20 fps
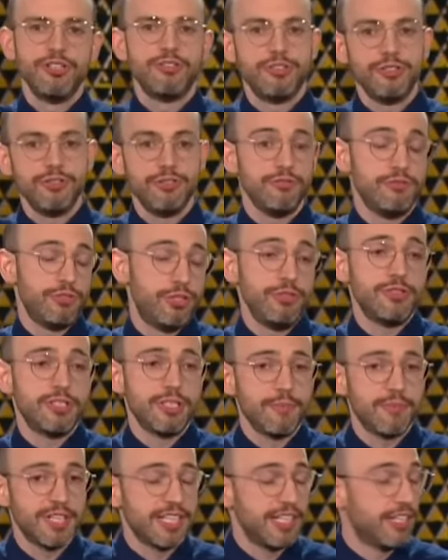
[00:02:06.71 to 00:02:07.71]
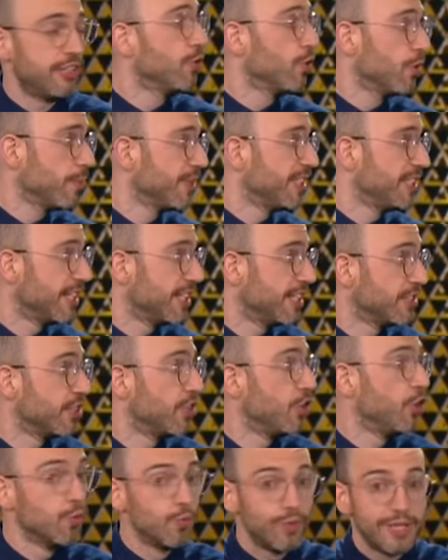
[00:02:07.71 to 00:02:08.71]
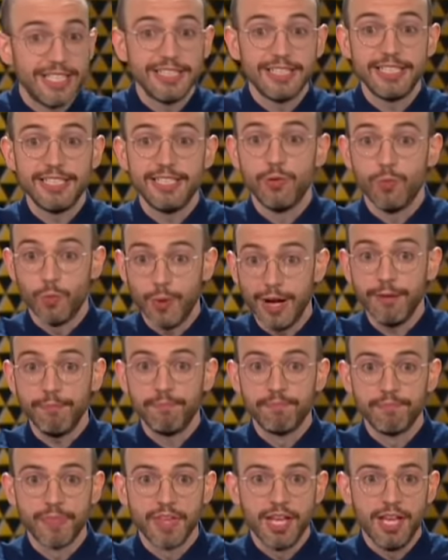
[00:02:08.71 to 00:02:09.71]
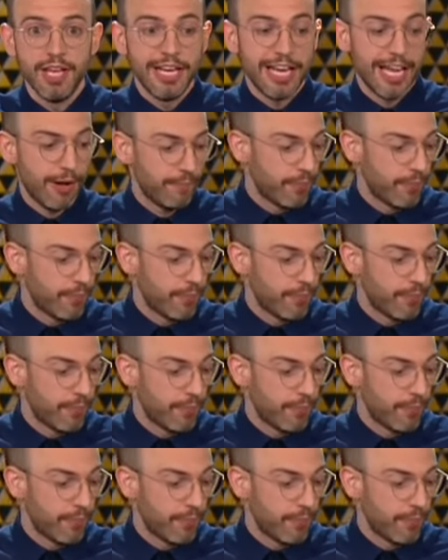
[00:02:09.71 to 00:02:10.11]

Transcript: to do something it normally does really well. Now,